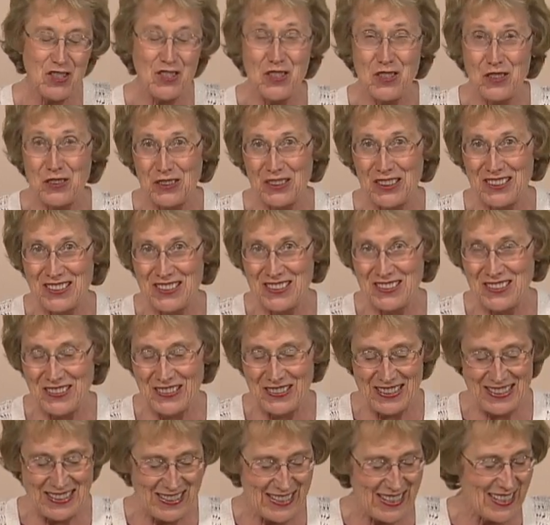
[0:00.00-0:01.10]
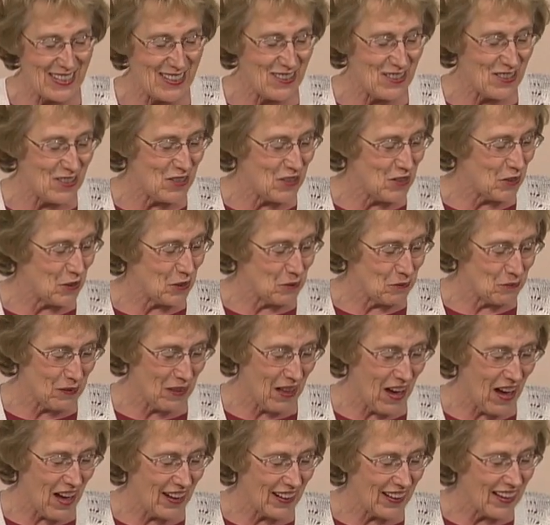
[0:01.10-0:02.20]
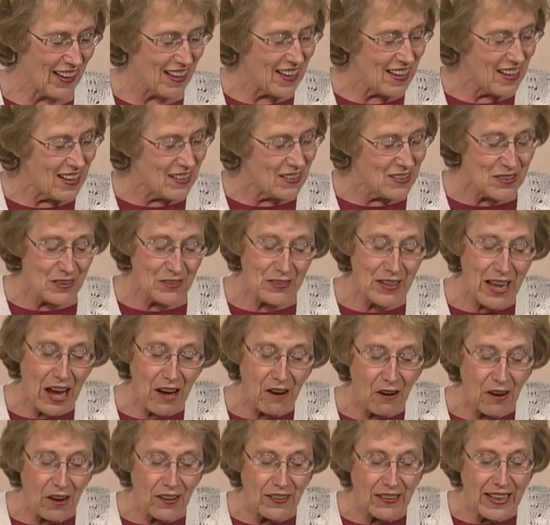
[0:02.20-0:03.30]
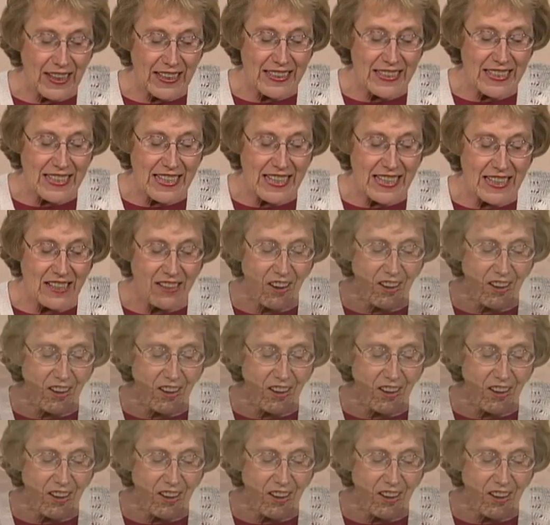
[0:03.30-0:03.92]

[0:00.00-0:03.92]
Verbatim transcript: your choice. It's your block. So now all I need